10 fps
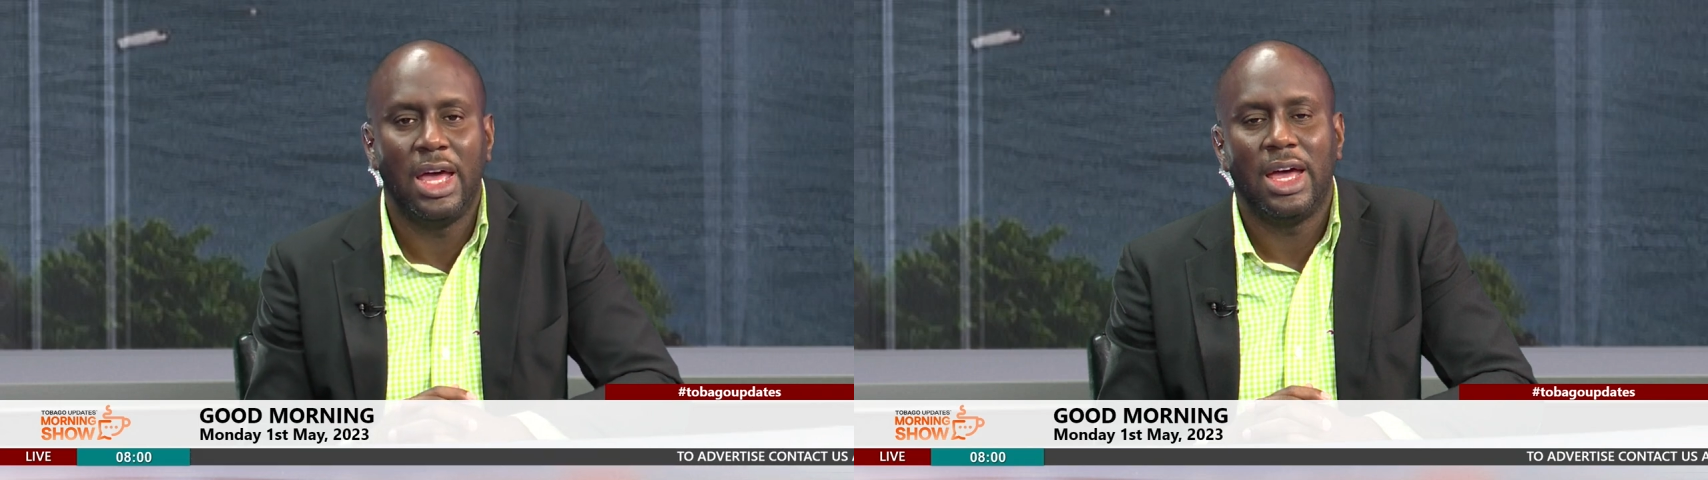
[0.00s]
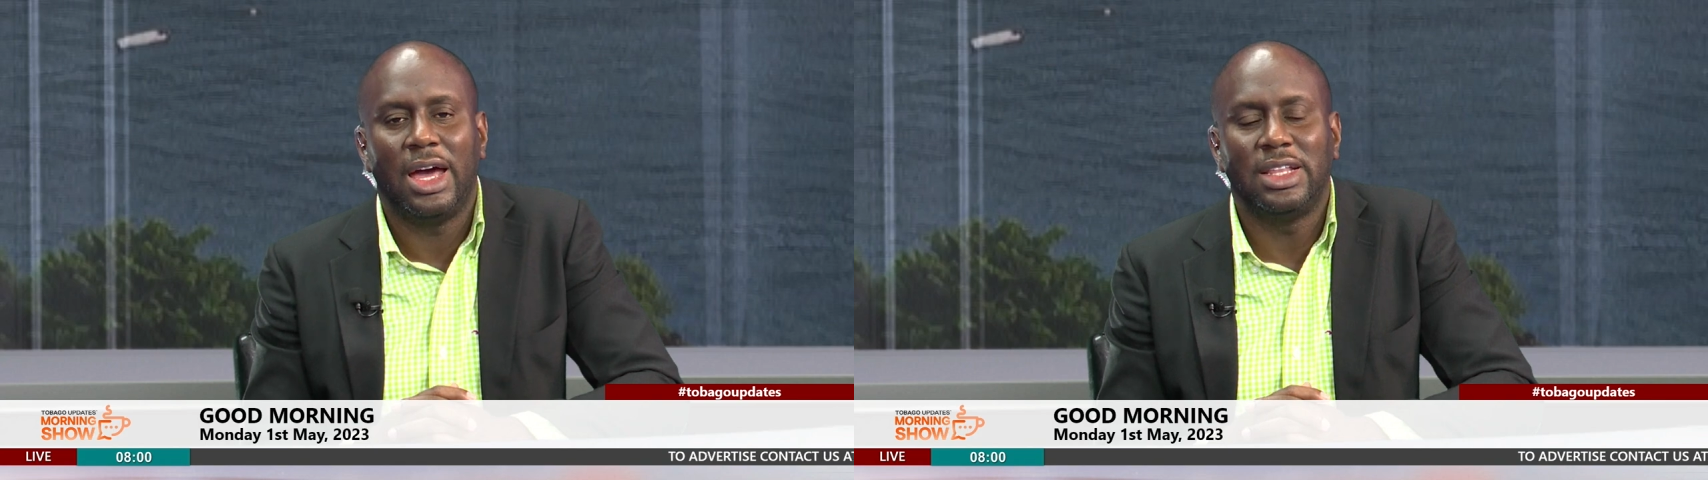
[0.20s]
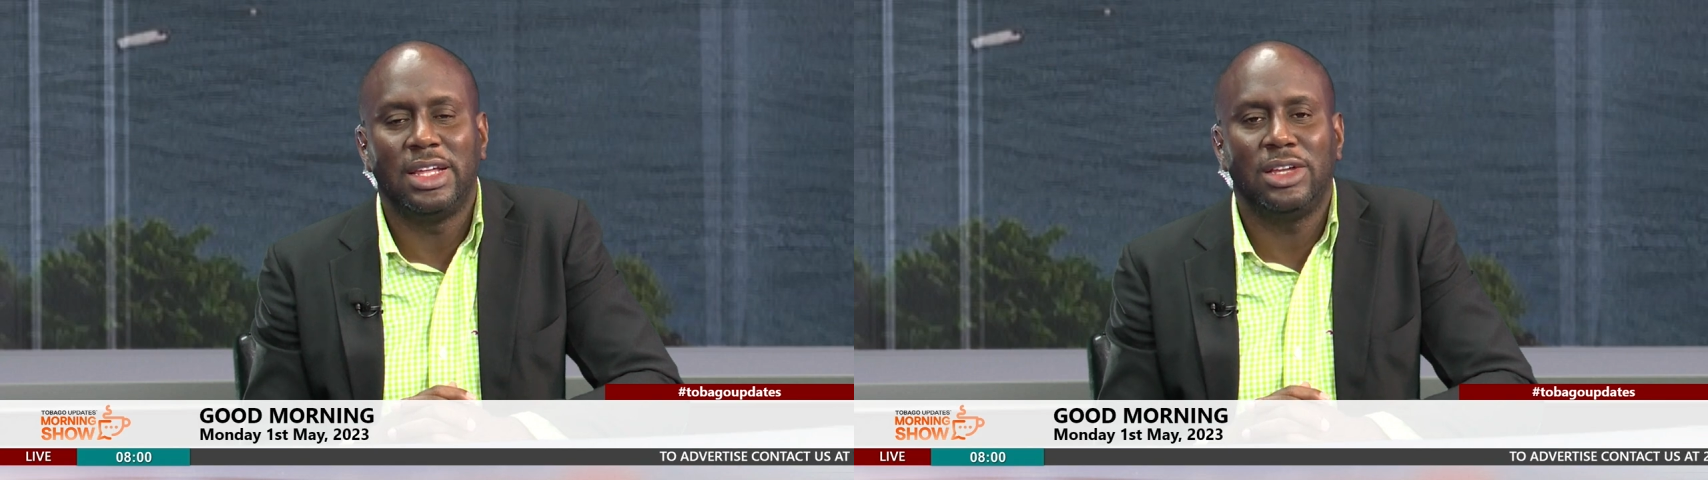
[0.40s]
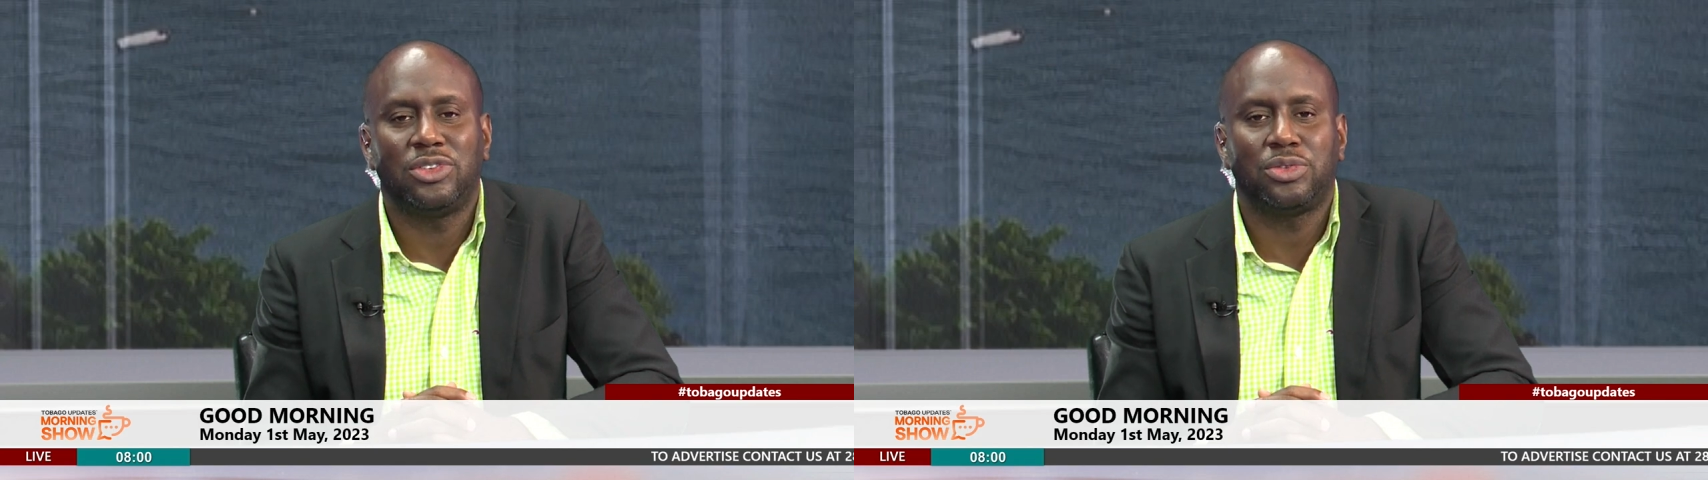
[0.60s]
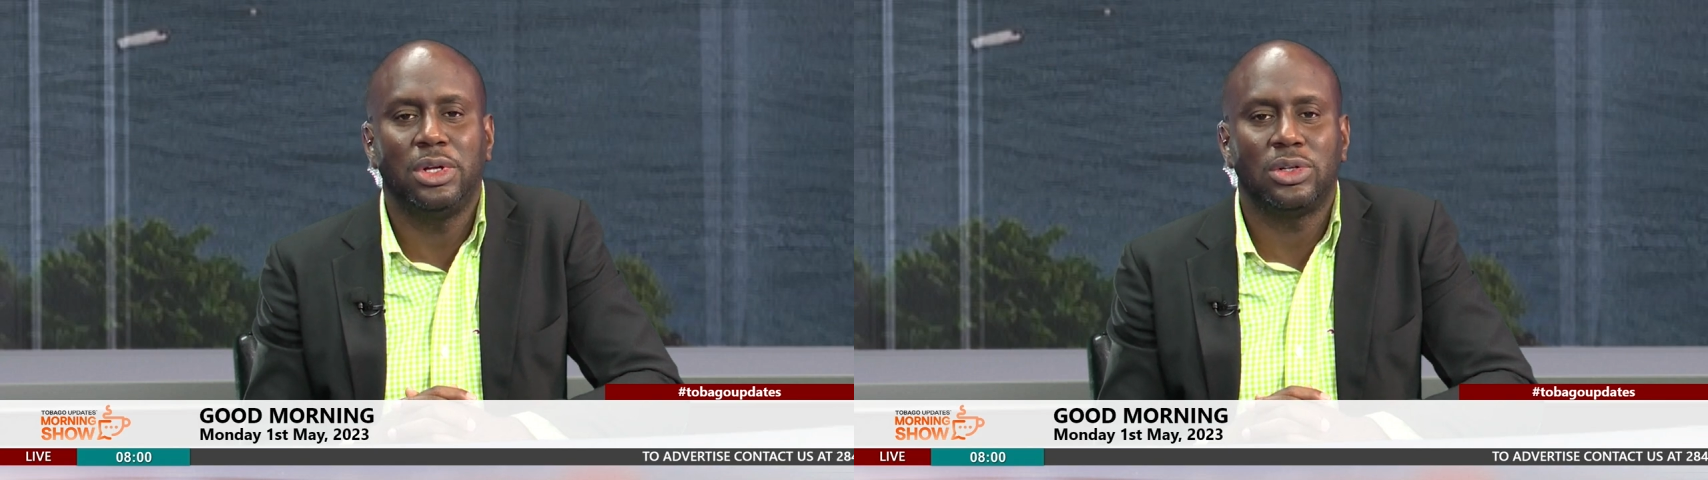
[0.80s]
and then
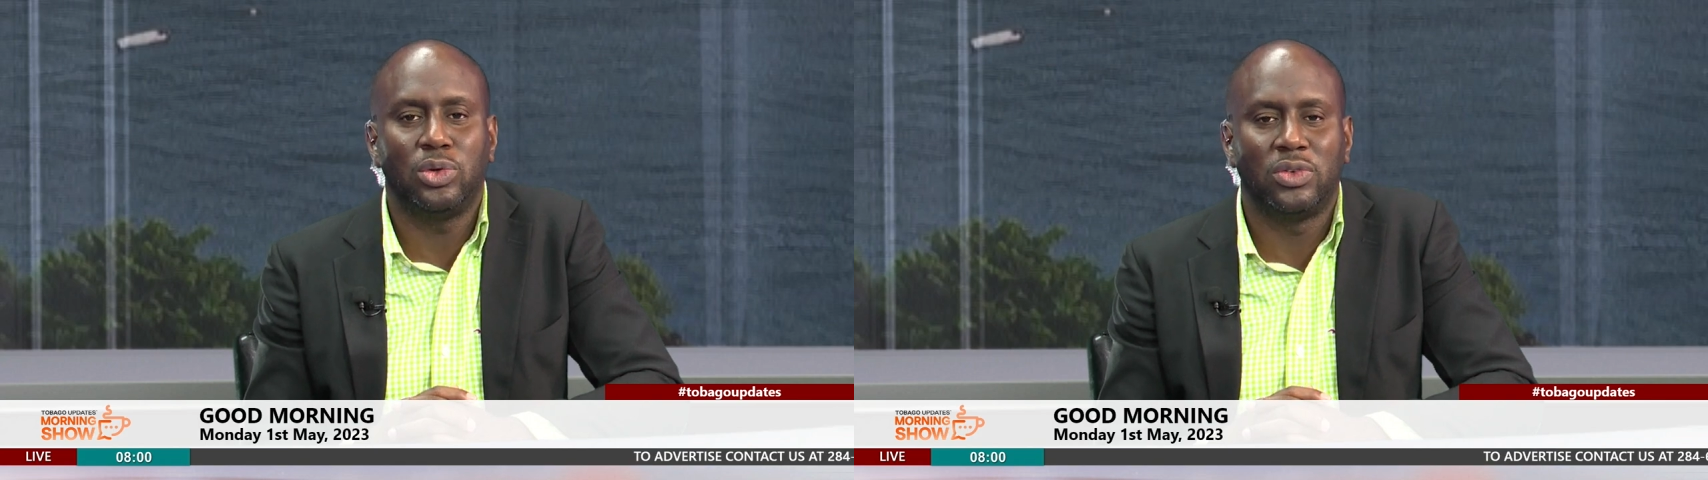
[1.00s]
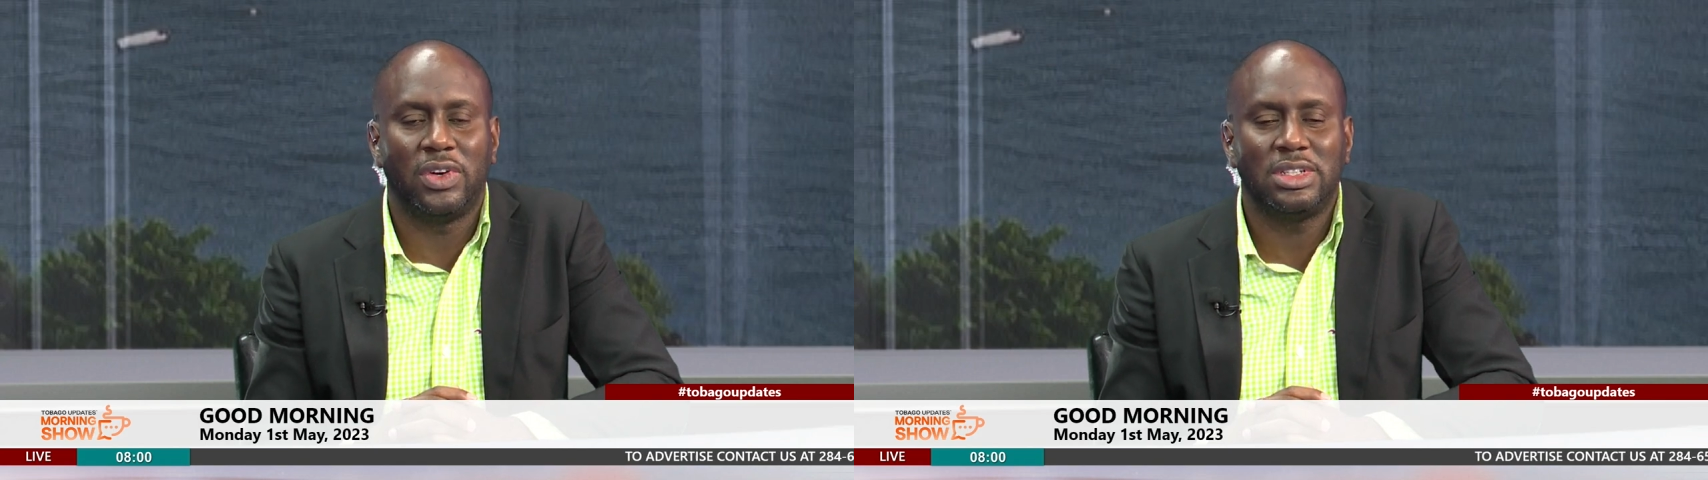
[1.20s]
straight over